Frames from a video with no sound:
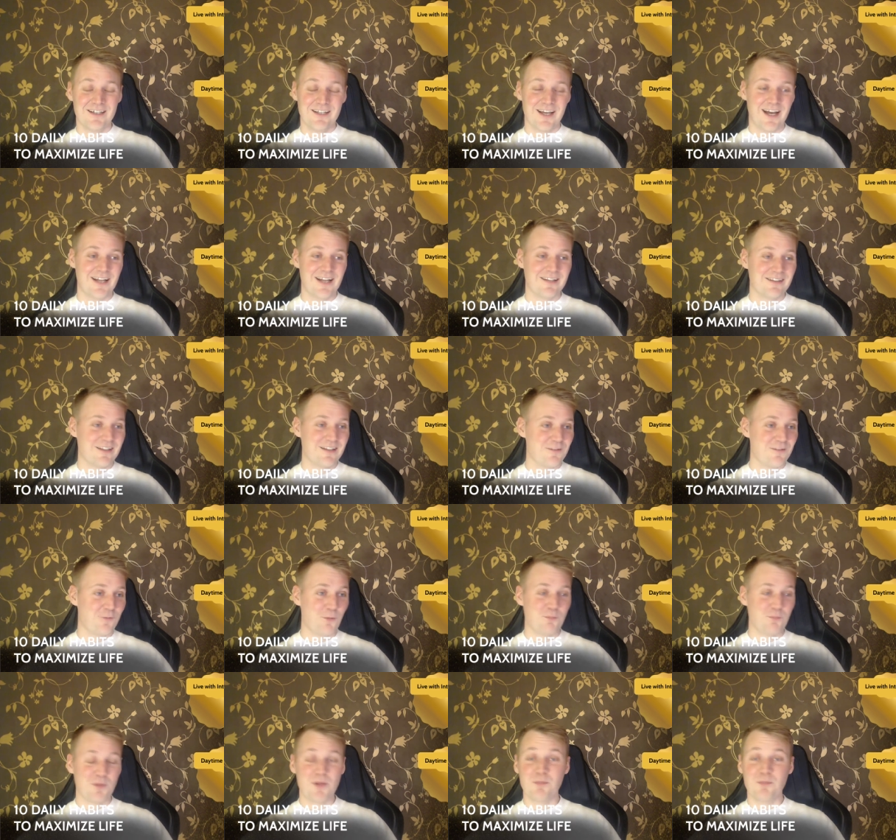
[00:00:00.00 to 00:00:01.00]
And
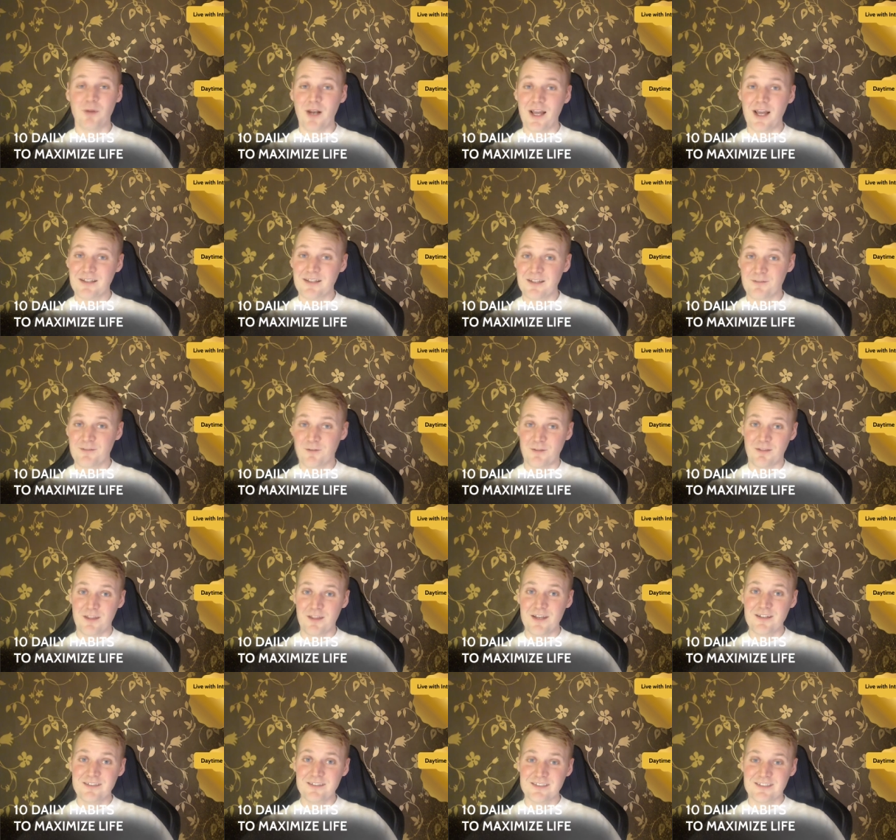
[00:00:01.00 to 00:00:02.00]
different people like different
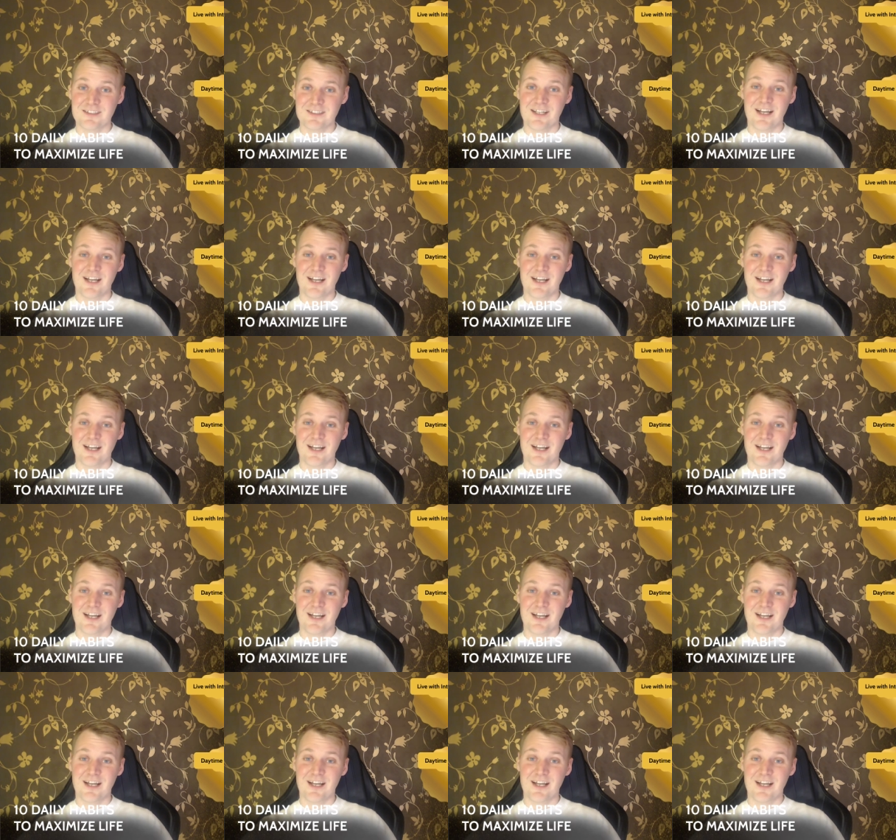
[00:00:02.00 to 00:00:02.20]
things.